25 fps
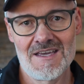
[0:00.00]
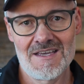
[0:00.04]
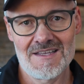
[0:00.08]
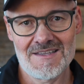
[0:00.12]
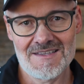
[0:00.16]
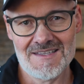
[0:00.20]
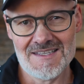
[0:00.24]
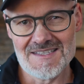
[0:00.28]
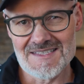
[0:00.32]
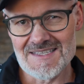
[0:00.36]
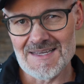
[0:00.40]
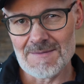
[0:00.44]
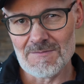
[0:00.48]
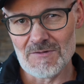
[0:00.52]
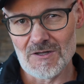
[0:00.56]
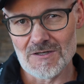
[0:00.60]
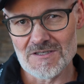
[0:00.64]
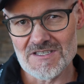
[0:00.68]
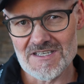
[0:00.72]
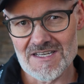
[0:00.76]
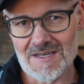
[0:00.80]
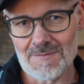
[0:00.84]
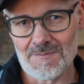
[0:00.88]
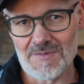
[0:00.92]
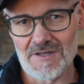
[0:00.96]
The same
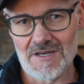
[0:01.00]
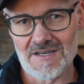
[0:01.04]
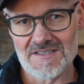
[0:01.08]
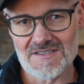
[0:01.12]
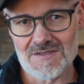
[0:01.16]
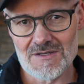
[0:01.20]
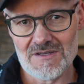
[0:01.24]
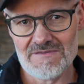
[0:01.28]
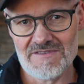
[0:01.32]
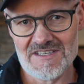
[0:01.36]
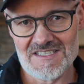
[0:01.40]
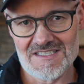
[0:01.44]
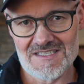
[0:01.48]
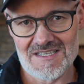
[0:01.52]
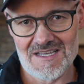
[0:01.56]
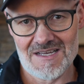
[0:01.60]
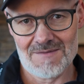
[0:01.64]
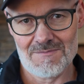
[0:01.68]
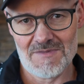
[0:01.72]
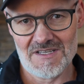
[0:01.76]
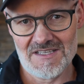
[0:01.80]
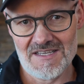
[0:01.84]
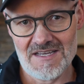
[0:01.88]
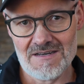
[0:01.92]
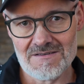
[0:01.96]
logic applies to the Vista,
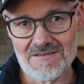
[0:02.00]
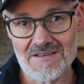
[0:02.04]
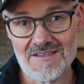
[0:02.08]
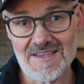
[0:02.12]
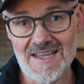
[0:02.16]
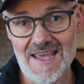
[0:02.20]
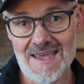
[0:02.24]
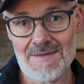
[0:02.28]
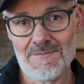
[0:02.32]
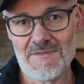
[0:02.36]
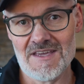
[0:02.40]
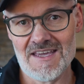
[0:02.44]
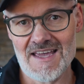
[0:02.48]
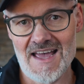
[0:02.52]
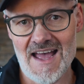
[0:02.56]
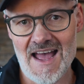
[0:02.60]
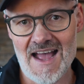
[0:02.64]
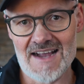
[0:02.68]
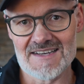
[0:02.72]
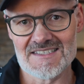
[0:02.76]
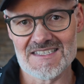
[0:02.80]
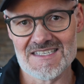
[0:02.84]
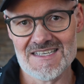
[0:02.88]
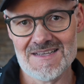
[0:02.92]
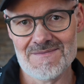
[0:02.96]
but here the naming
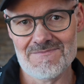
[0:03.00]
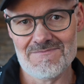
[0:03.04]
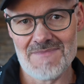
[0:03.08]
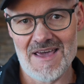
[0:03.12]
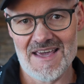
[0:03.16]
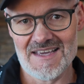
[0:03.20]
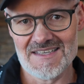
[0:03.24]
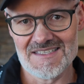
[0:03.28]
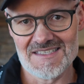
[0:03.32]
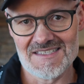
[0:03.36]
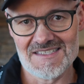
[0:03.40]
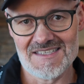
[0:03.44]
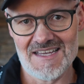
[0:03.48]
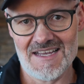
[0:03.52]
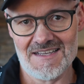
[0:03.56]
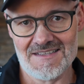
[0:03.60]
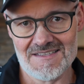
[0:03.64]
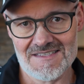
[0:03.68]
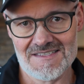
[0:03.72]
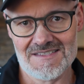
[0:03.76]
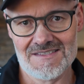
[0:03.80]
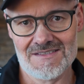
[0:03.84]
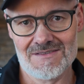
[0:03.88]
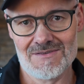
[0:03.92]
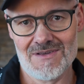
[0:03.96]
actually makes
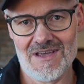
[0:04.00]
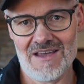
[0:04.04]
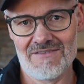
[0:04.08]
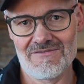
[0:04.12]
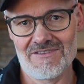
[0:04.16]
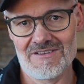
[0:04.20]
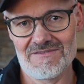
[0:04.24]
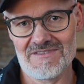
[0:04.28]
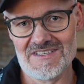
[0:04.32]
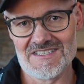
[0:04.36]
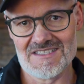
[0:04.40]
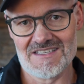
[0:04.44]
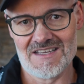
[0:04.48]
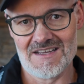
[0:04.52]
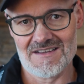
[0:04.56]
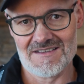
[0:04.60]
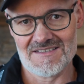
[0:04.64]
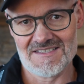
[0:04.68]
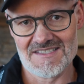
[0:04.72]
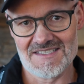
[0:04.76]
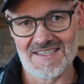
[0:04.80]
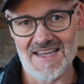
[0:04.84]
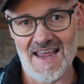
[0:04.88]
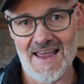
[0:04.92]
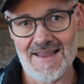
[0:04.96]
sense. You have the Vista
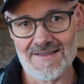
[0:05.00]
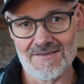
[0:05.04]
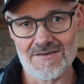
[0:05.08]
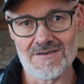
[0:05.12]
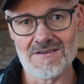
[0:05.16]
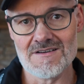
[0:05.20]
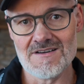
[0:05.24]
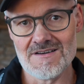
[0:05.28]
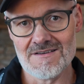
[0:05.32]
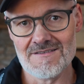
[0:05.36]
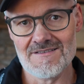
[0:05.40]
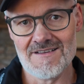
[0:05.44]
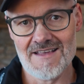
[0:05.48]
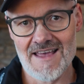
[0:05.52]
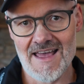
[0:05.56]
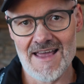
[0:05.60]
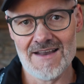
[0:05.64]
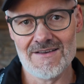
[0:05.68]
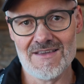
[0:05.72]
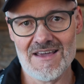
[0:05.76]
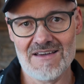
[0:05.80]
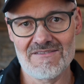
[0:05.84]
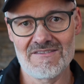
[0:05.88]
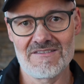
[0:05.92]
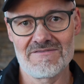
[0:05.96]
Standard and
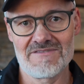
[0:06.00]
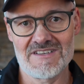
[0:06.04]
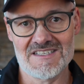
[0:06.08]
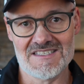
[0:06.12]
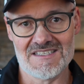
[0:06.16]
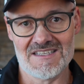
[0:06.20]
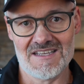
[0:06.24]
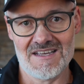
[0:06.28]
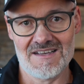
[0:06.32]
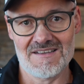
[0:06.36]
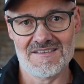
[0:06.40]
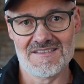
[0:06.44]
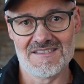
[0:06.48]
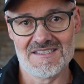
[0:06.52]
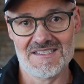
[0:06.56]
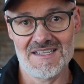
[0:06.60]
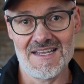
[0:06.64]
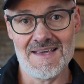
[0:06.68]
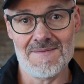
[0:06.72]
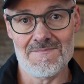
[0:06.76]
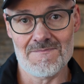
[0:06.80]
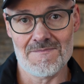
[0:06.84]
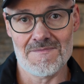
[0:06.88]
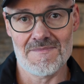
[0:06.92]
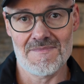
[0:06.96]
you have the Vista
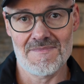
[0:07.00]
Slim.